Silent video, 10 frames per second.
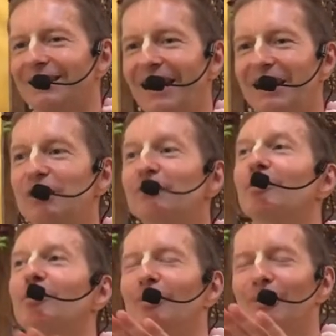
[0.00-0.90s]
That is
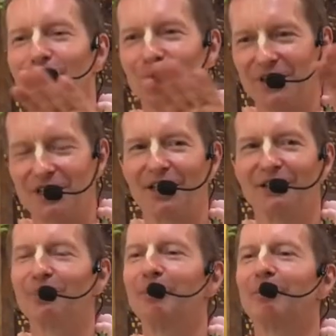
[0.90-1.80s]
for all the
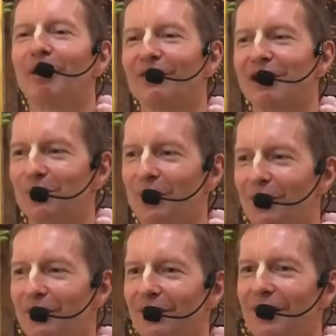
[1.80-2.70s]
general people of this world.